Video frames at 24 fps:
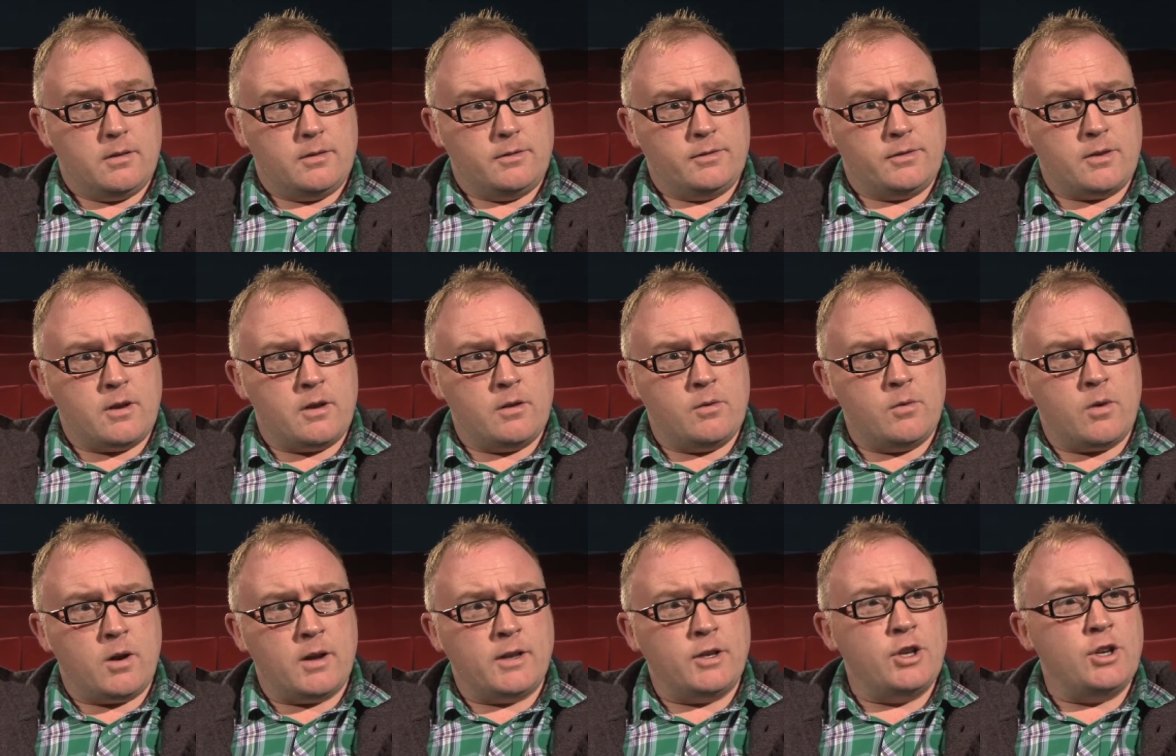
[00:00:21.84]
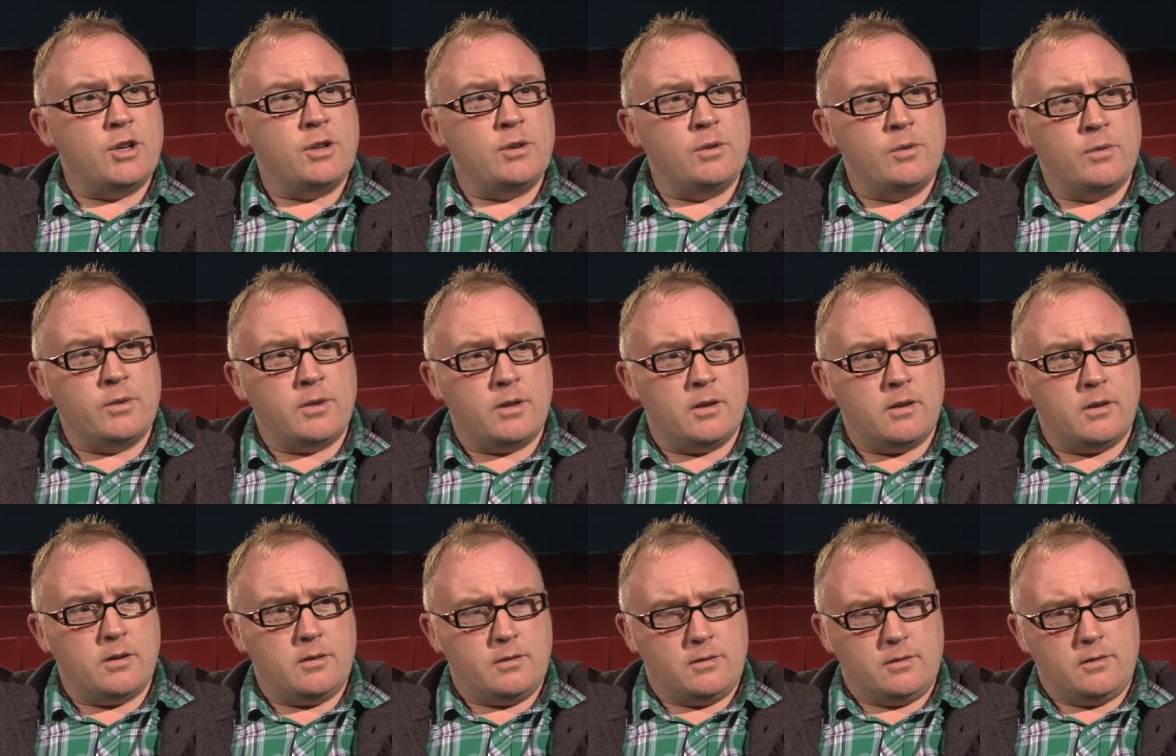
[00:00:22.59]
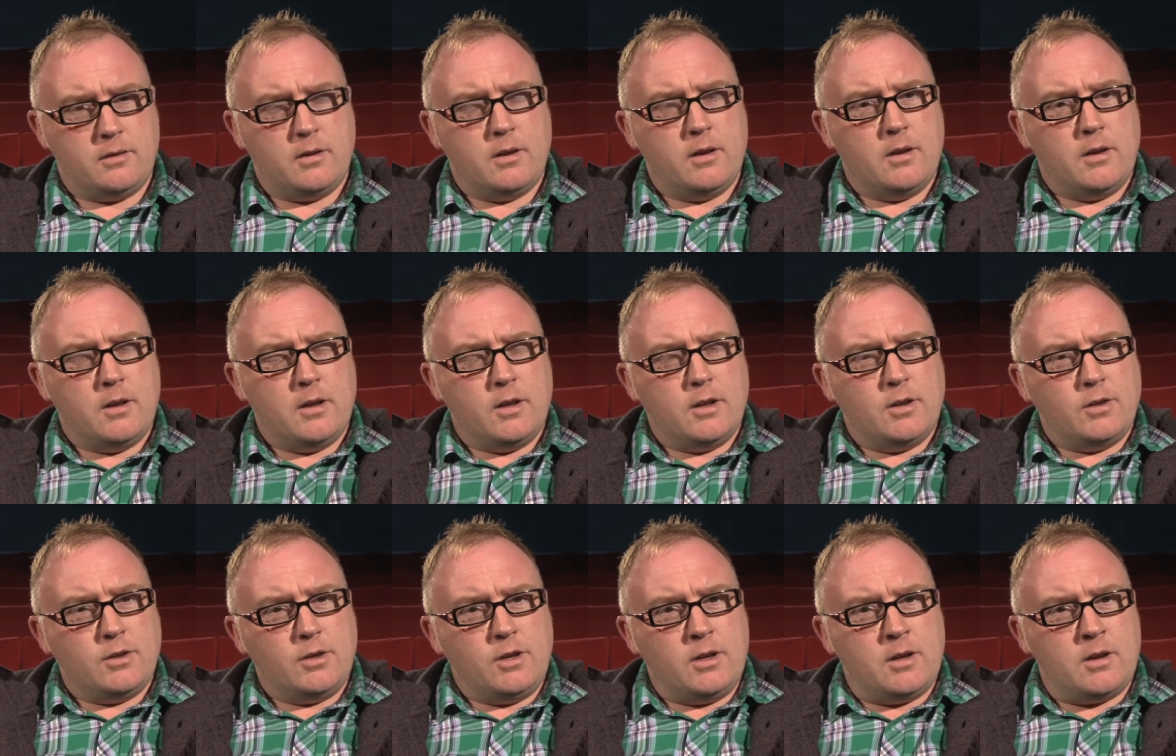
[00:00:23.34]
So I knew that,
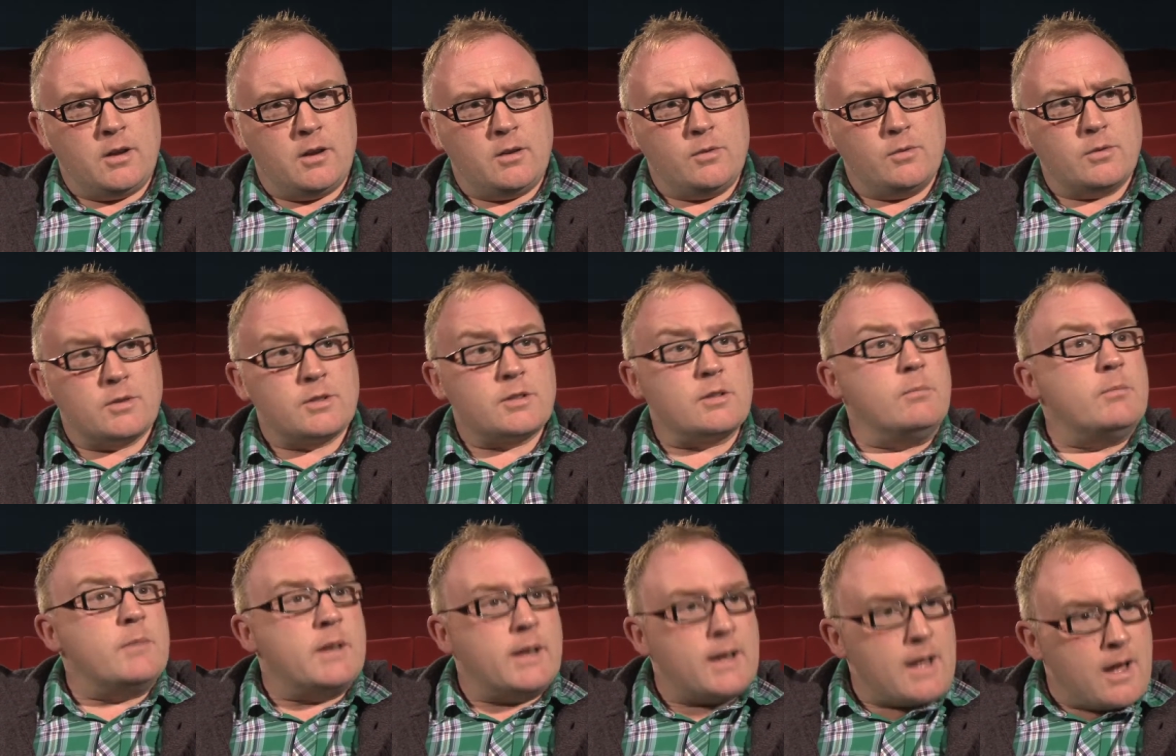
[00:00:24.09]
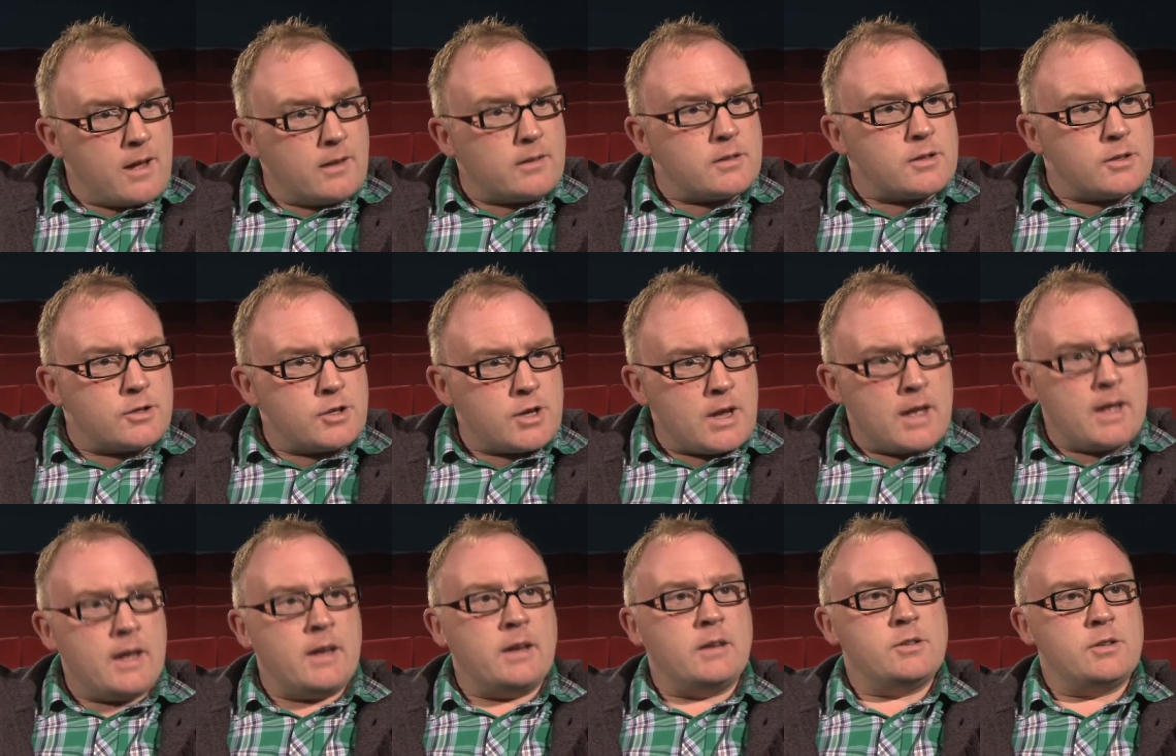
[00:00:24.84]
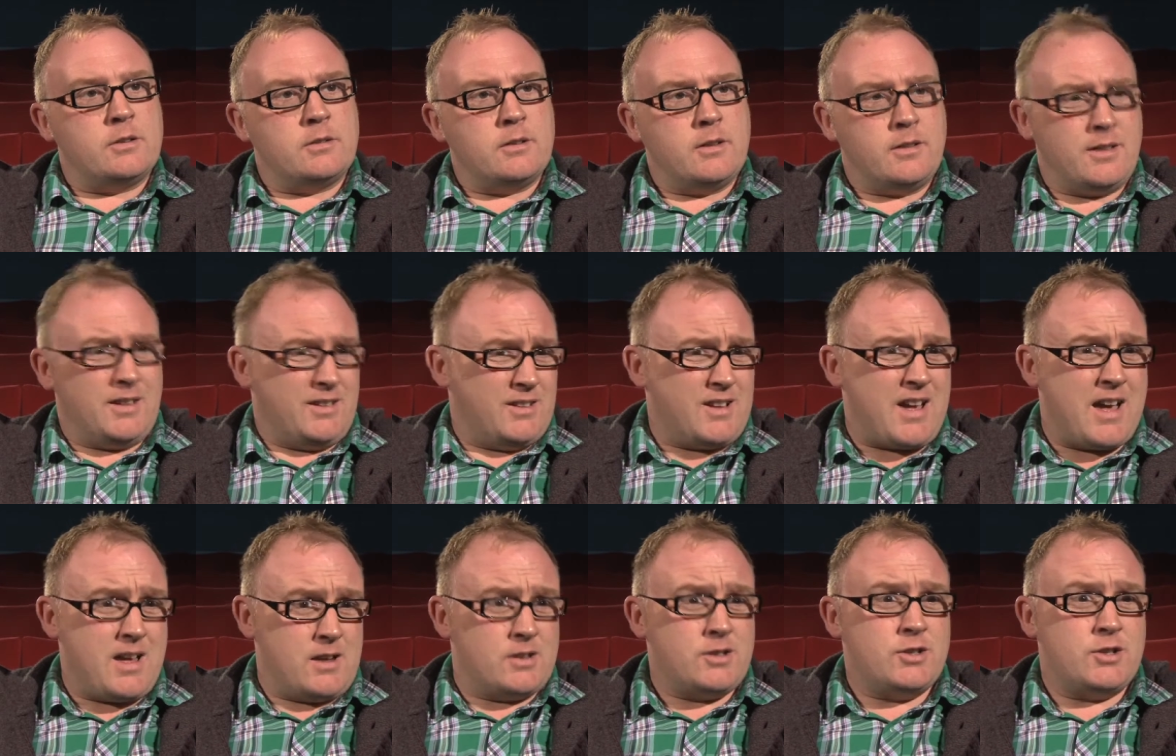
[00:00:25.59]
you know, something had to change, and the thing
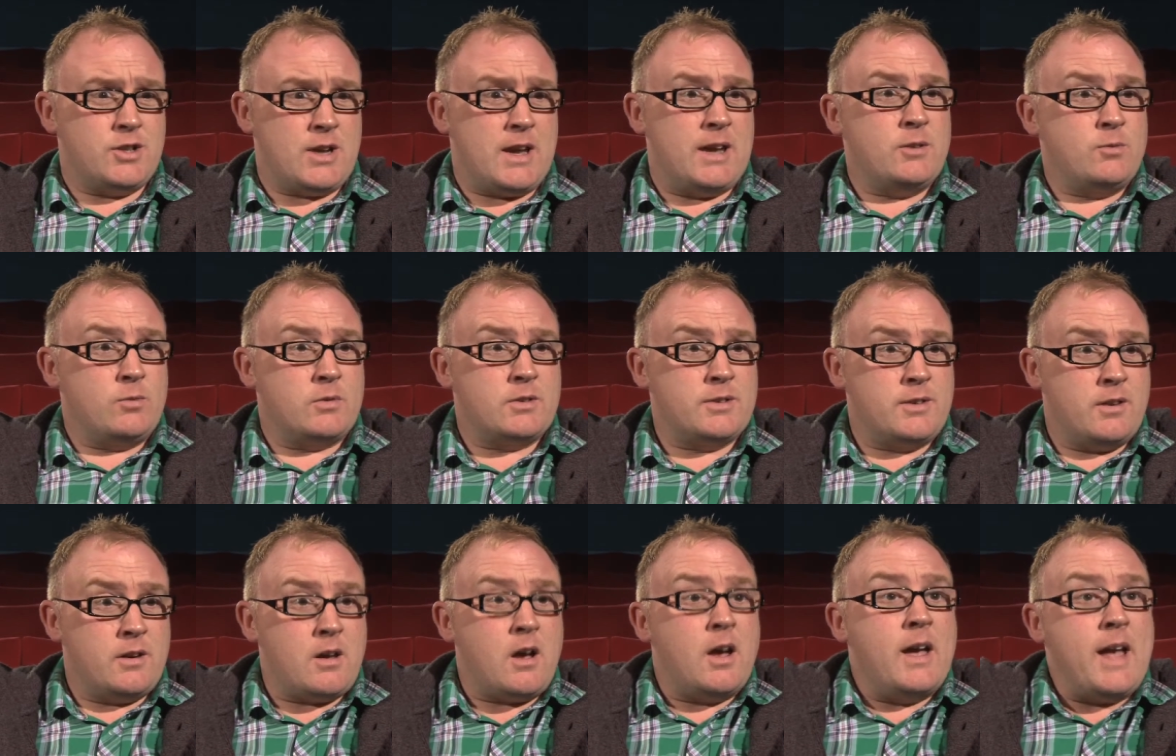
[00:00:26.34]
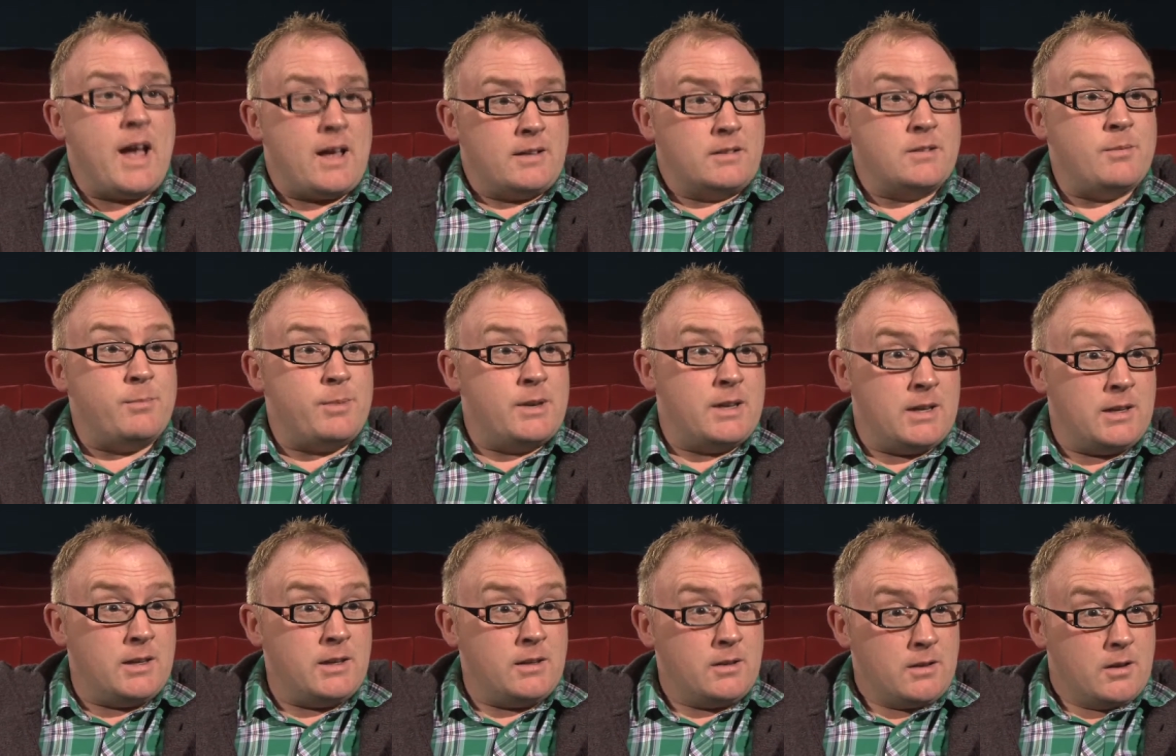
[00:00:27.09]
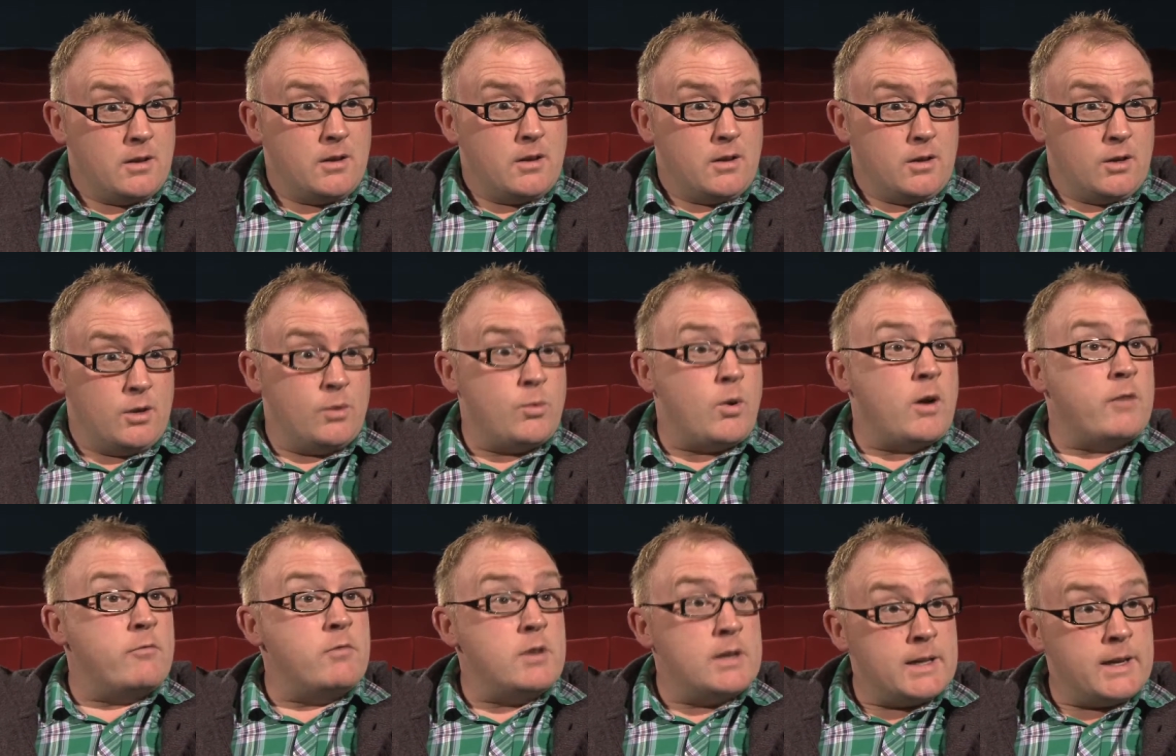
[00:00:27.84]
that had to change was that I had to be who
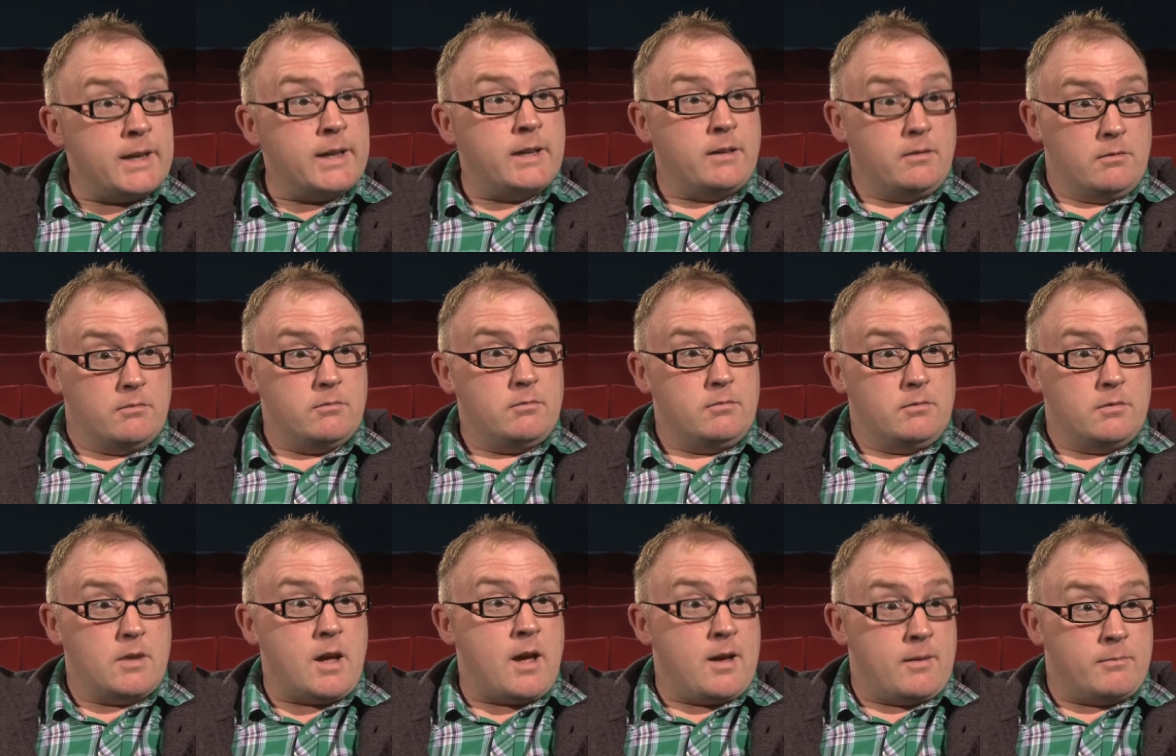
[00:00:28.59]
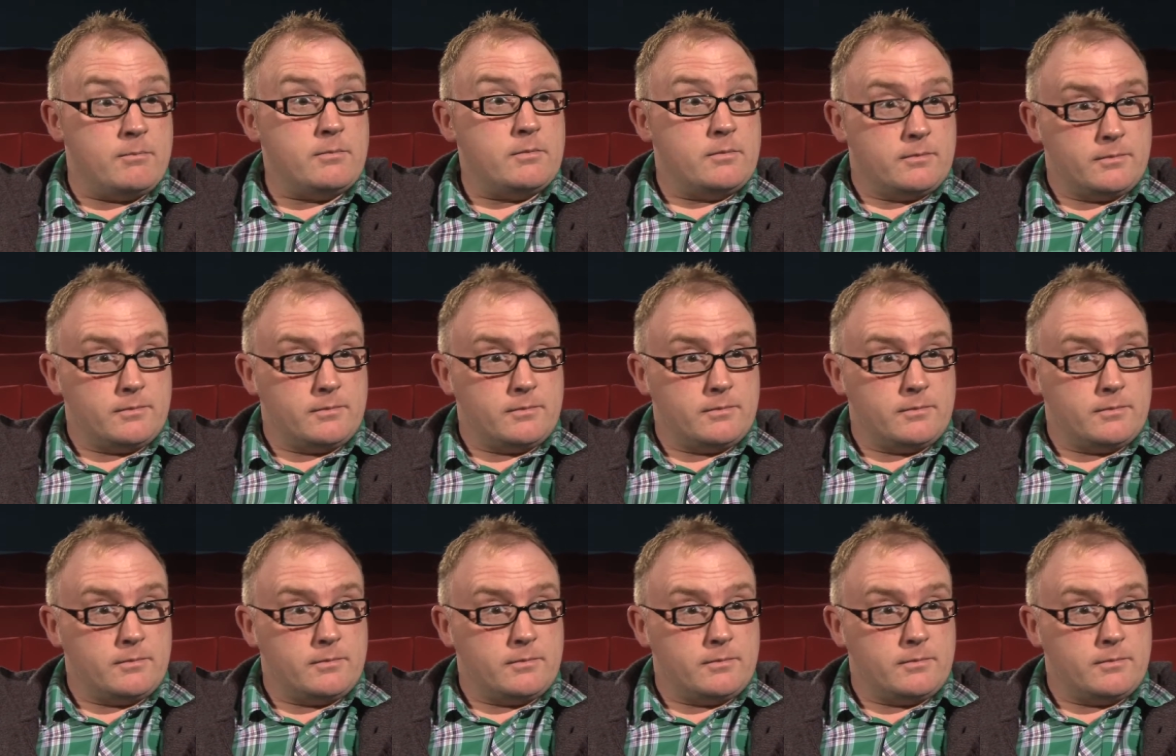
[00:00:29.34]
I really am.